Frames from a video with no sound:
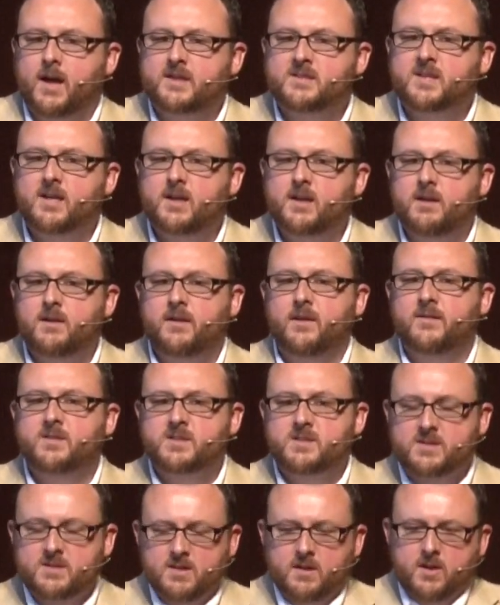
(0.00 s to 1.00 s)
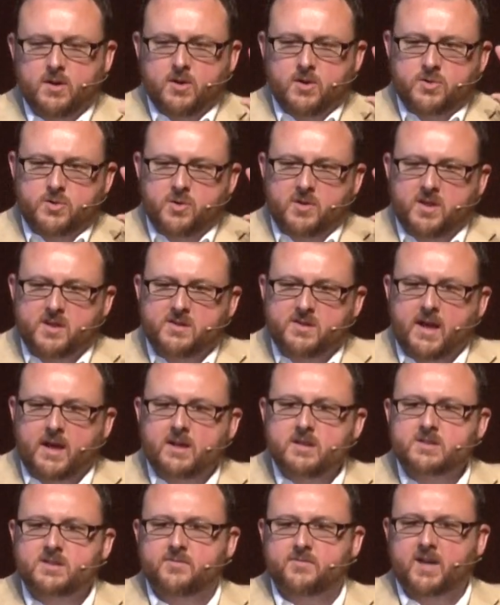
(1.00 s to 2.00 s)
Attentiveness to the
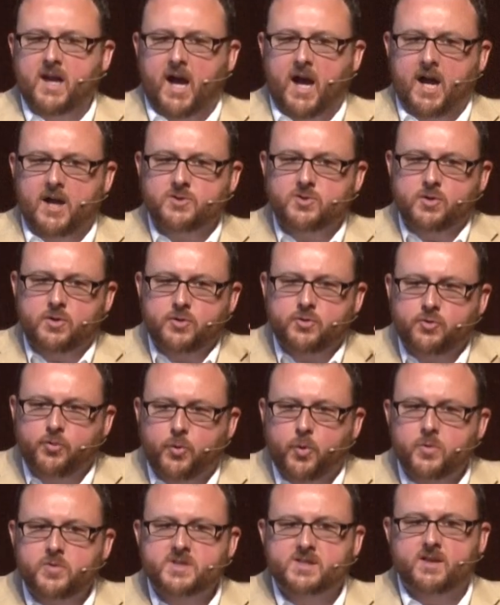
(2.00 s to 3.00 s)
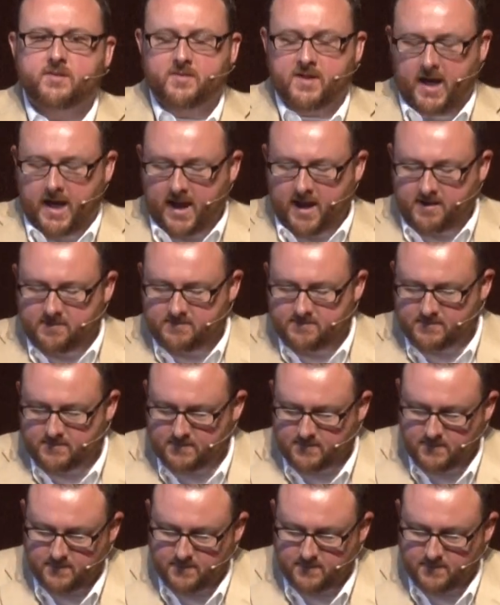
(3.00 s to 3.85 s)
things of God, to the truths of God.